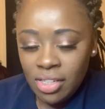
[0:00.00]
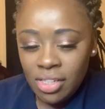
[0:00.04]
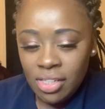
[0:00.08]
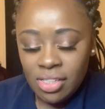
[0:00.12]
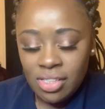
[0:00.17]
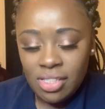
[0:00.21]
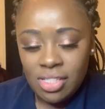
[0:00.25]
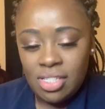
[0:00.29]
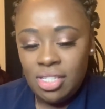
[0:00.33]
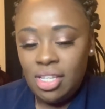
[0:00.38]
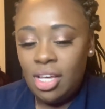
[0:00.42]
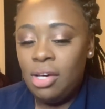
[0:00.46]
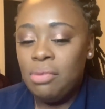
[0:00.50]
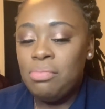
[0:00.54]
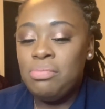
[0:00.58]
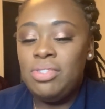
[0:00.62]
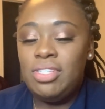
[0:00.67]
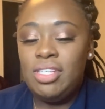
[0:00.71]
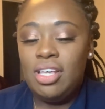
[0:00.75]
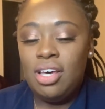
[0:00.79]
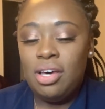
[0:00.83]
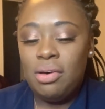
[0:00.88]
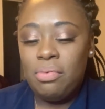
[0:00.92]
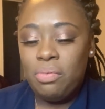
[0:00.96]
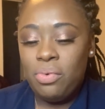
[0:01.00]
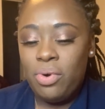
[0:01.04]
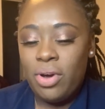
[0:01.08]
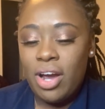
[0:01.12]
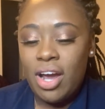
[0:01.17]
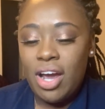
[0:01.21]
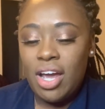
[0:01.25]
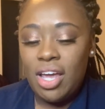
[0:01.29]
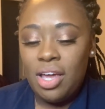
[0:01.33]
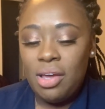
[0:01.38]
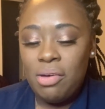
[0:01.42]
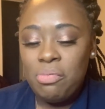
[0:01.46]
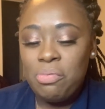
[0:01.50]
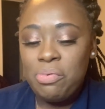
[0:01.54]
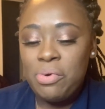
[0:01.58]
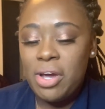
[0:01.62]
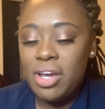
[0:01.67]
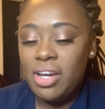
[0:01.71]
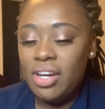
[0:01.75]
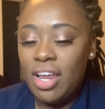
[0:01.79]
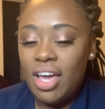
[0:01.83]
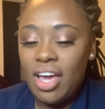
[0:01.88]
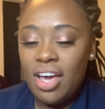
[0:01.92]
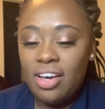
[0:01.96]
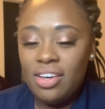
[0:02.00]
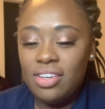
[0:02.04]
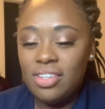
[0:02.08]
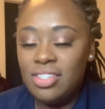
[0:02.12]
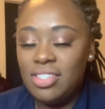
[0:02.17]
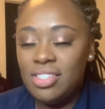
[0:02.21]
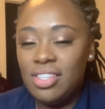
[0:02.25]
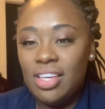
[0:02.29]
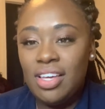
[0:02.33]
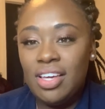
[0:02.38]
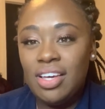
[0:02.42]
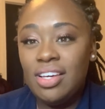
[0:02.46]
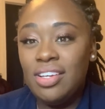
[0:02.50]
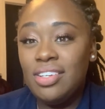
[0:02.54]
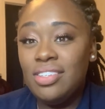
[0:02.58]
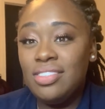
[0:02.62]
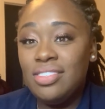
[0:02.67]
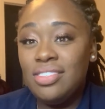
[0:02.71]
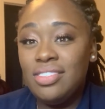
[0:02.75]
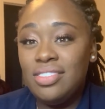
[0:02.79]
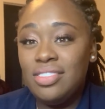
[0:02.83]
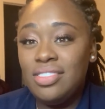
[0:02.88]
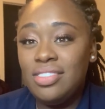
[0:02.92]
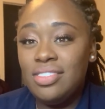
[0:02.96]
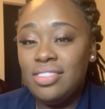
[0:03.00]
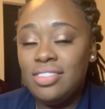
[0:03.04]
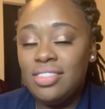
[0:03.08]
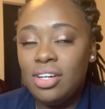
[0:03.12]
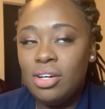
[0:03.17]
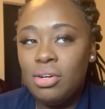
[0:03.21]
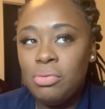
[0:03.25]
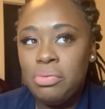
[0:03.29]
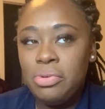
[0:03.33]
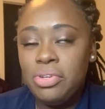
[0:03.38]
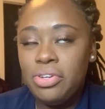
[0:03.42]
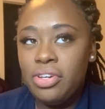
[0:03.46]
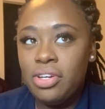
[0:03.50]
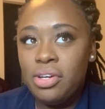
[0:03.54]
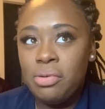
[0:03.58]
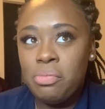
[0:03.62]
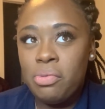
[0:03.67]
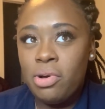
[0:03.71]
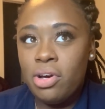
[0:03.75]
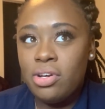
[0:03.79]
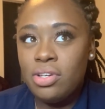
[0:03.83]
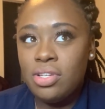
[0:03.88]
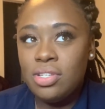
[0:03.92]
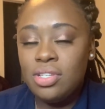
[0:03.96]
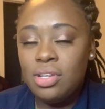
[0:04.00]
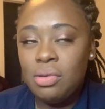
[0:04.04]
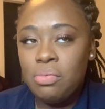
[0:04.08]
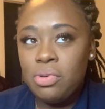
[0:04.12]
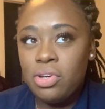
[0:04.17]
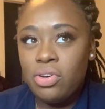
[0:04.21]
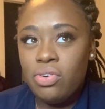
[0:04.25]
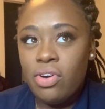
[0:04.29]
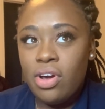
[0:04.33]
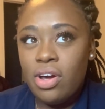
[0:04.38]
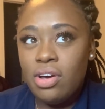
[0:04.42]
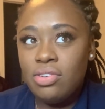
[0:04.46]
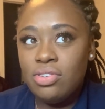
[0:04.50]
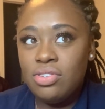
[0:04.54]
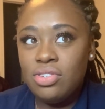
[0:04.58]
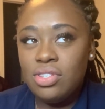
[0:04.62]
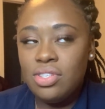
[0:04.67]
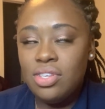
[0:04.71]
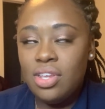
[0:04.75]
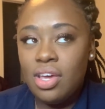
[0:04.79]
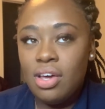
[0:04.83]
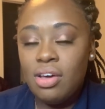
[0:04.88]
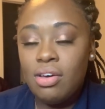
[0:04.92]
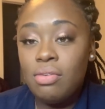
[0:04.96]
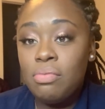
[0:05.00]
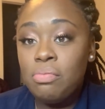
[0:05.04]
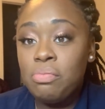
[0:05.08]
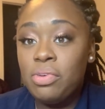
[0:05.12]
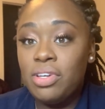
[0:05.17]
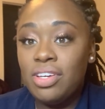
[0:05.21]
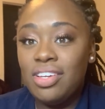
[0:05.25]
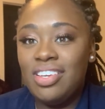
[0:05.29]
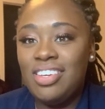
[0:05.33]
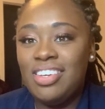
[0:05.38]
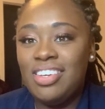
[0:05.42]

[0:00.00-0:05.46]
sums up where I am right now is that I hope you didn't hear my stomach growl just now, but